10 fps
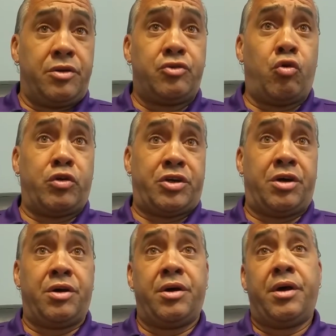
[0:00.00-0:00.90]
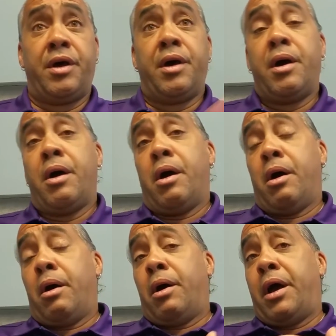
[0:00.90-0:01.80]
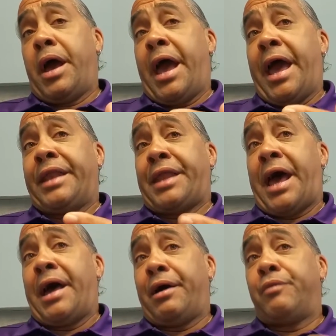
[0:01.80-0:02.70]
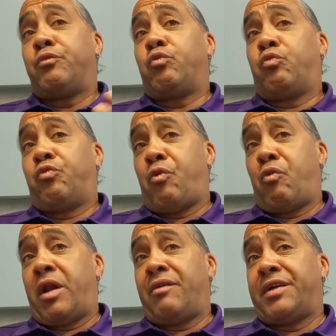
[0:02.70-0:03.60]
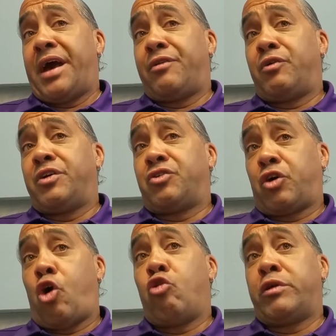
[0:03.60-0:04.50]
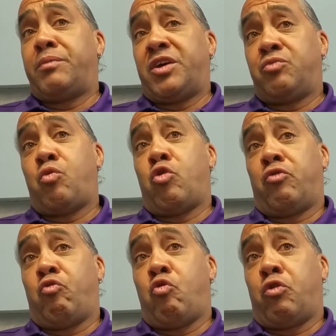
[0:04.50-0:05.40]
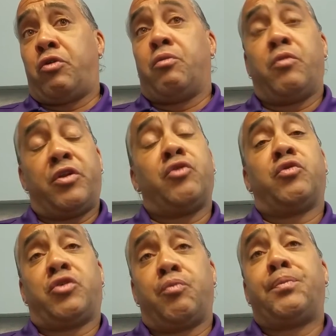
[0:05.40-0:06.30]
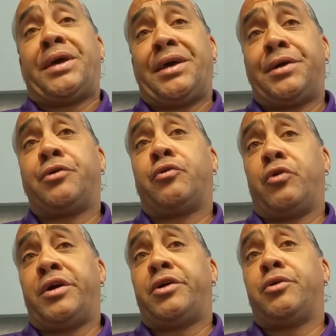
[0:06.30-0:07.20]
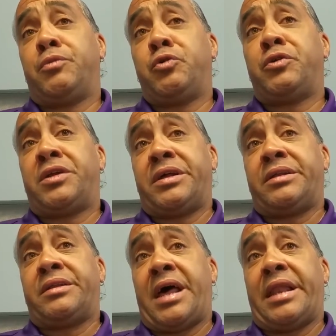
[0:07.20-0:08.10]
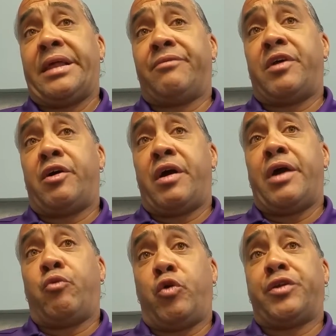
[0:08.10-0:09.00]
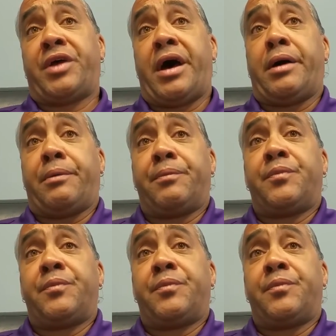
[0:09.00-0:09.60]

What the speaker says: Georgia. Mm-hmm. And that, from what I gather, is Oconee means born of water. But there was a big Creek community that lived there at one time.